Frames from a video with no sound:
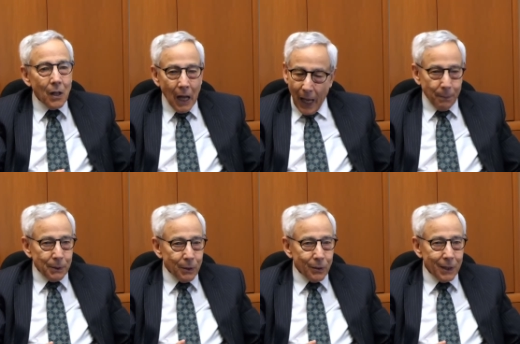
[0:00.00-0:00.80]

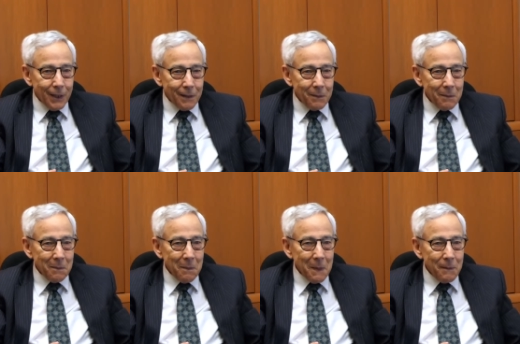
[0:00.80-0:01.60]
Absolutely.
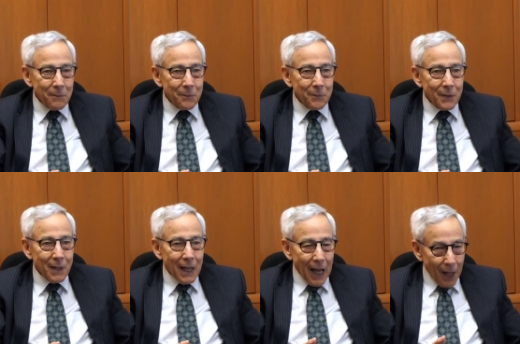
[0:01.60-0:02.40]
Really well?
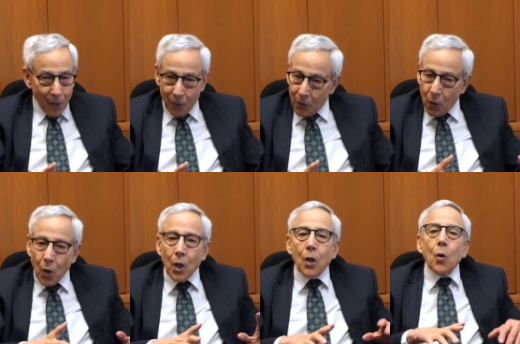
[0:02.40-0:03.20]

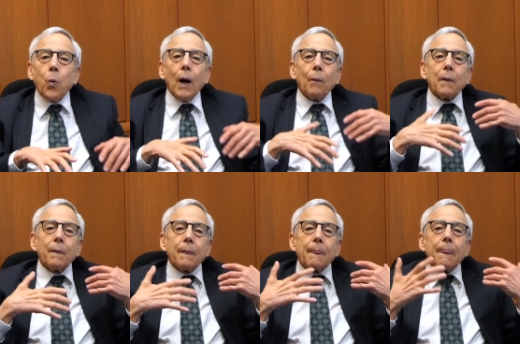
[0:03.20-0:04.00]
Well,
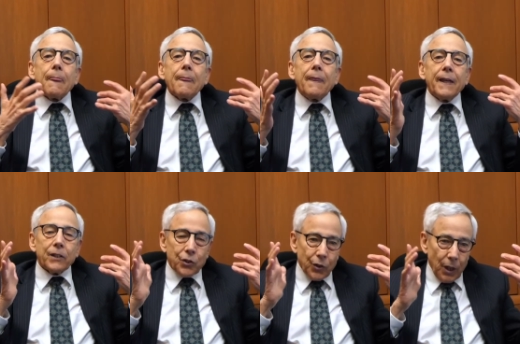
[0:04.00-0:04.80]
the
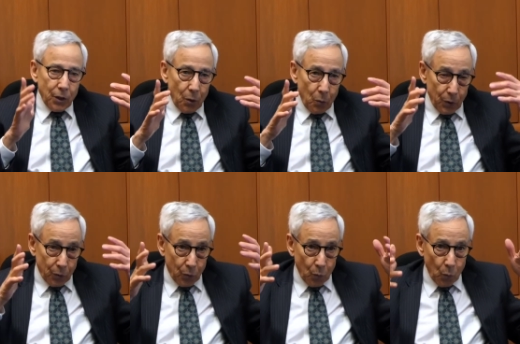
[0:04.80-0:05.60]
instructor
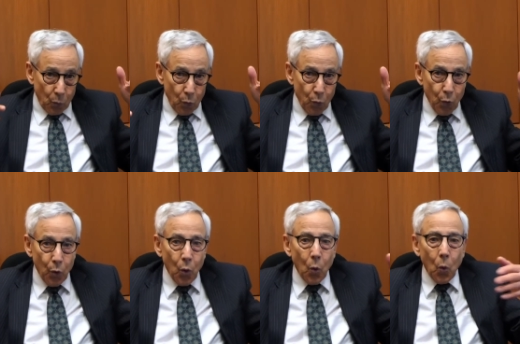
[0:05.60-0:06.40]
was
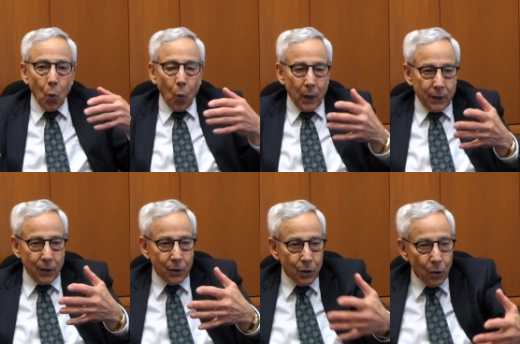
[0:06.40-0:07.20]
knew what to
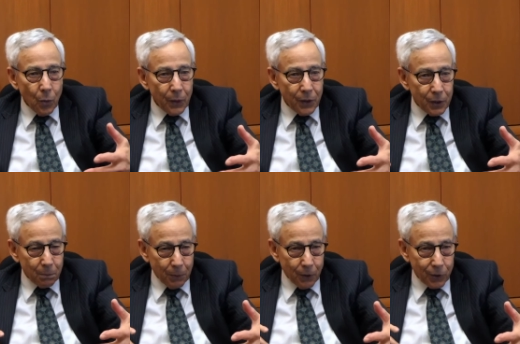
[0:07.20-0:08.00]
do with this
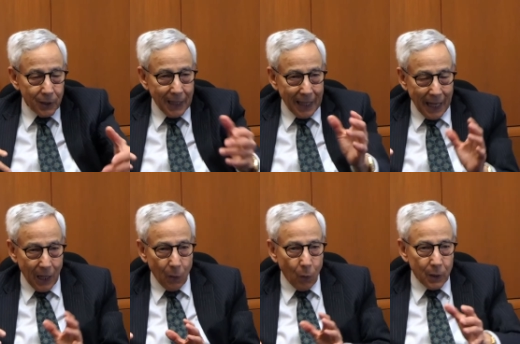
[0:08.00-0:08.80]
person and
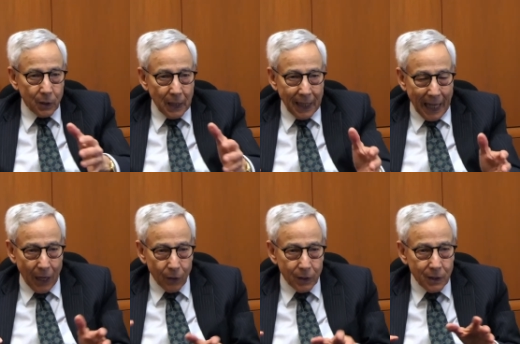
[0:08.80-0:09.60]
how, and what and
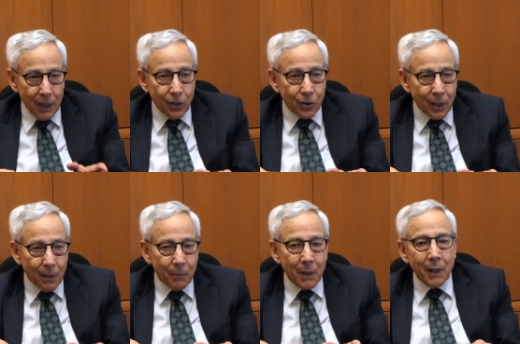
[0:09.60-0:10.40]
how to teach
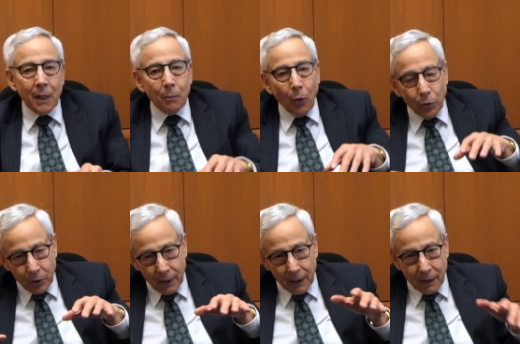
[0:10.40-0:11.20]
them. Most
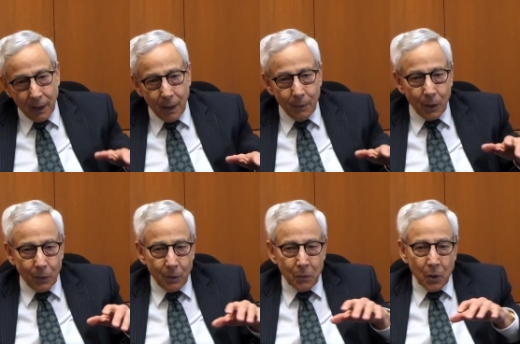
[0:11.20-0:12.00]
of the time, they
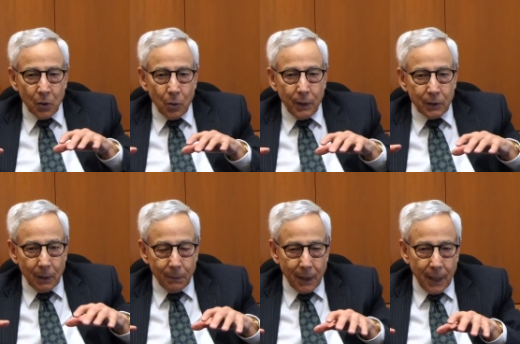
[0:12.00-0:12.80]
were doing
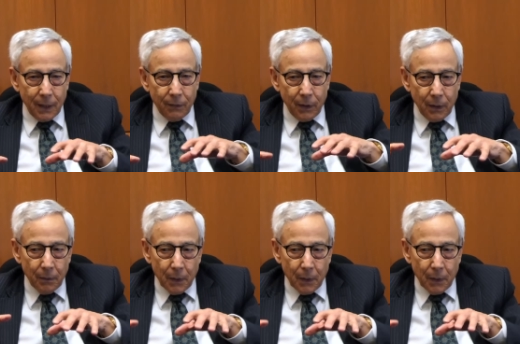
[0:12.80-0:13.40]
some kind of a